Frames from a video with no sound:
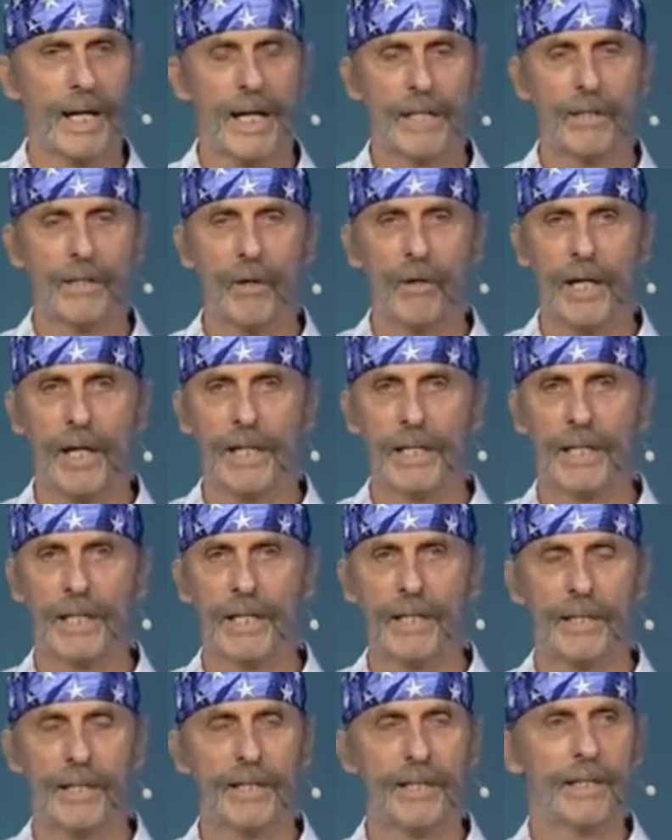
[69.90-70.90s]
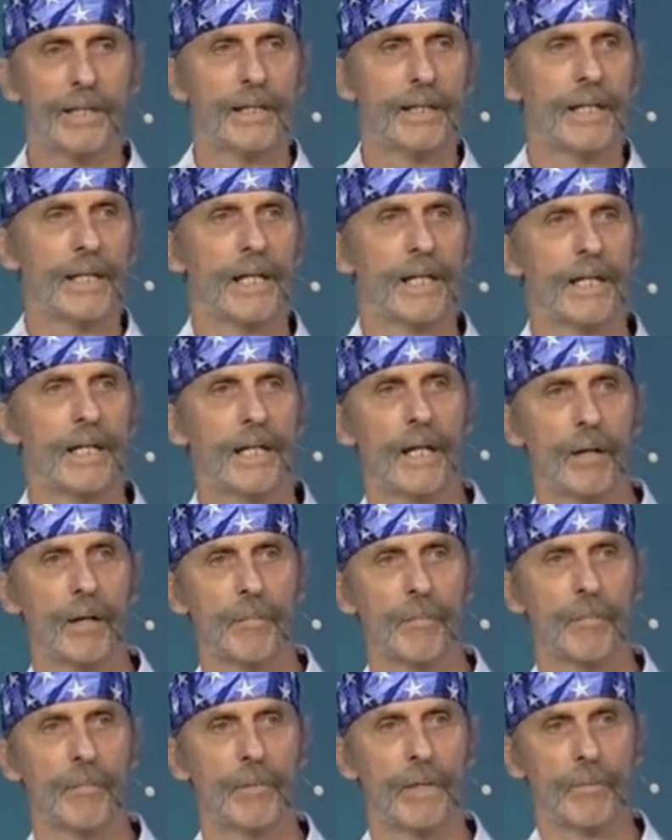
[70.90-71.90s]
I, had no idea. And
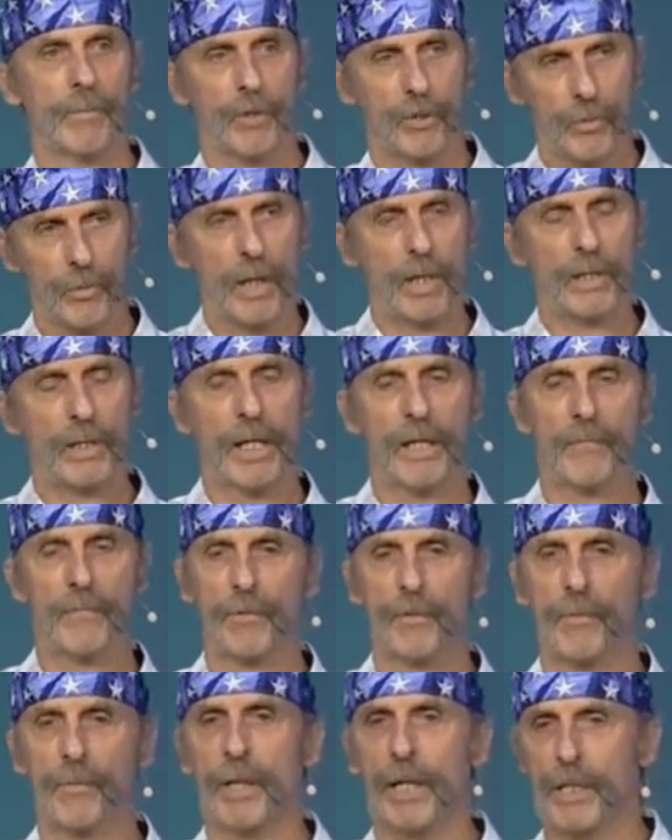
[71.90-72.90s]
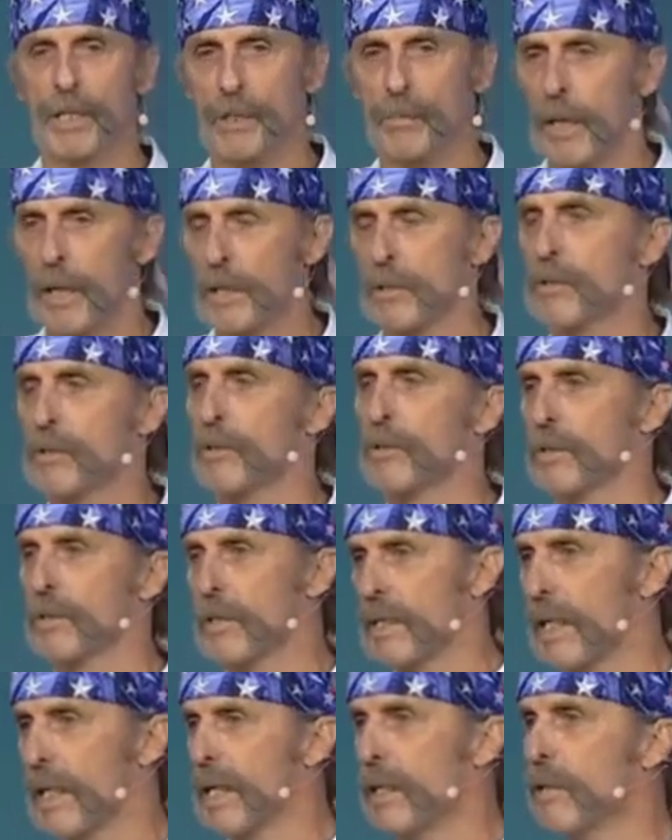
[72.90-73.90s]
um, it was Ron Ledford, my sponsor
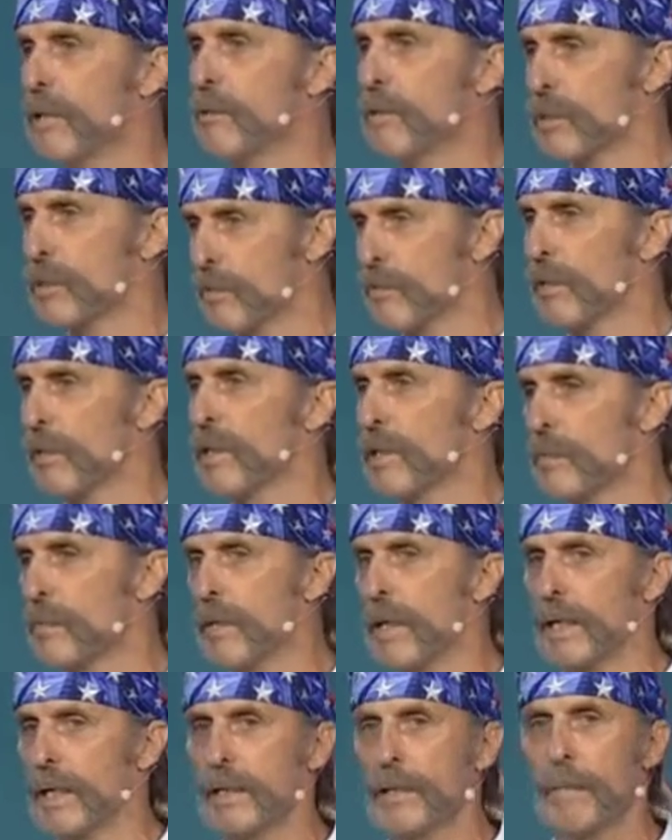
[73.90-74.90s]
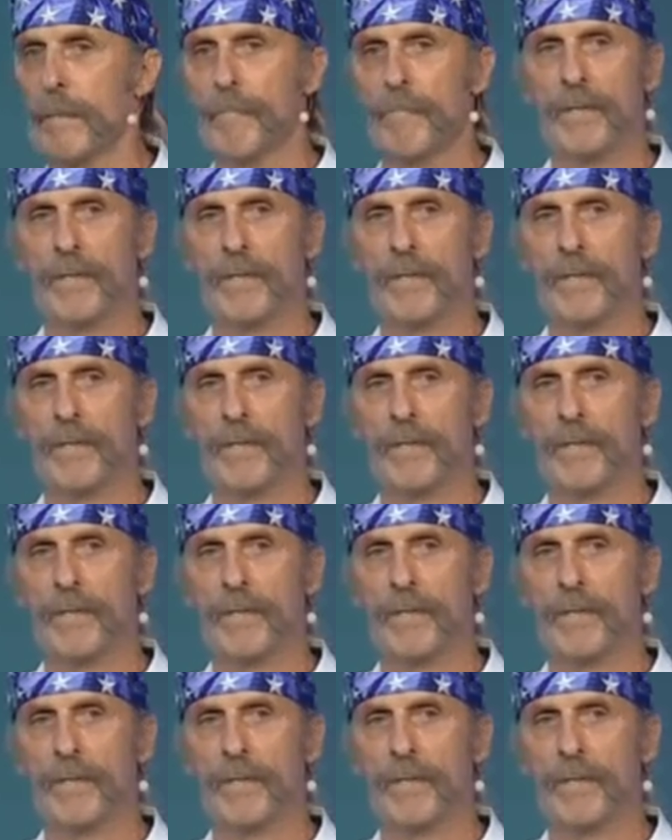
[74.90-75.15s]
today, who was a friend of mine.